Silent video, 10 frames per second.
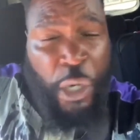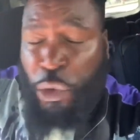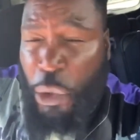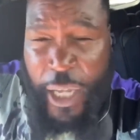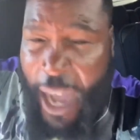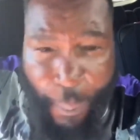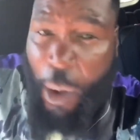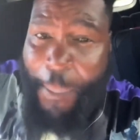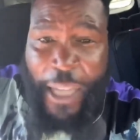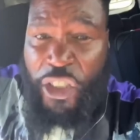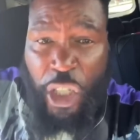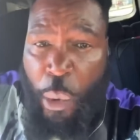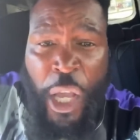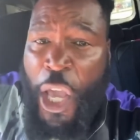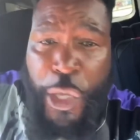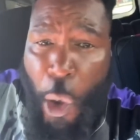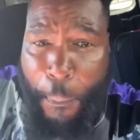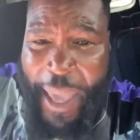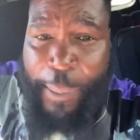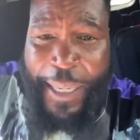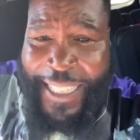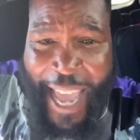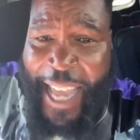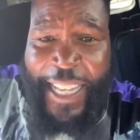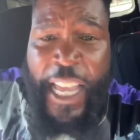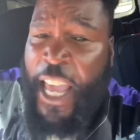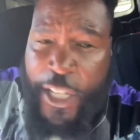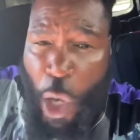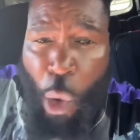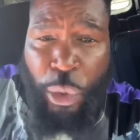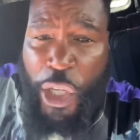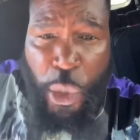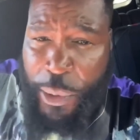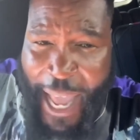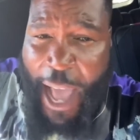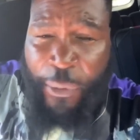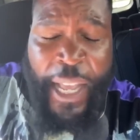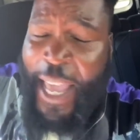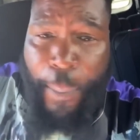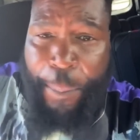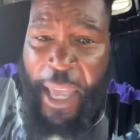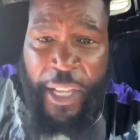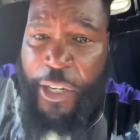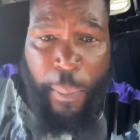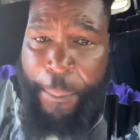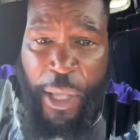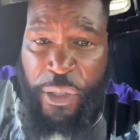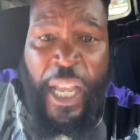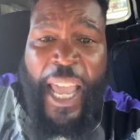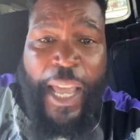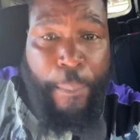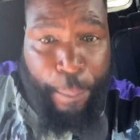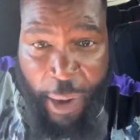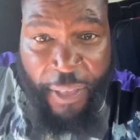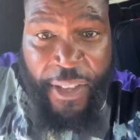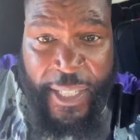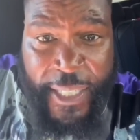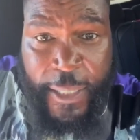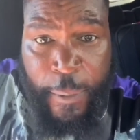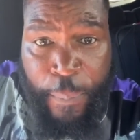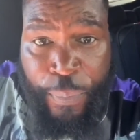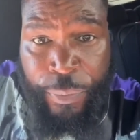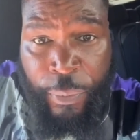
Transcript: Don't you come on my show and your baby daddy is holding you down and paying them bills. And brothers,